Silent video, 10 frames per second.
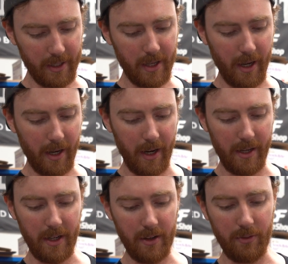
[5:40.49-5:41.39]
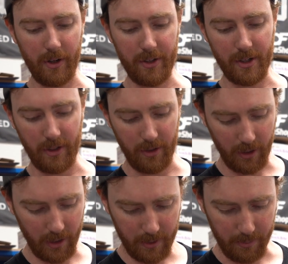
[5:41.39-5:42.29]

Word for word: of get an idea of what it's going to look like.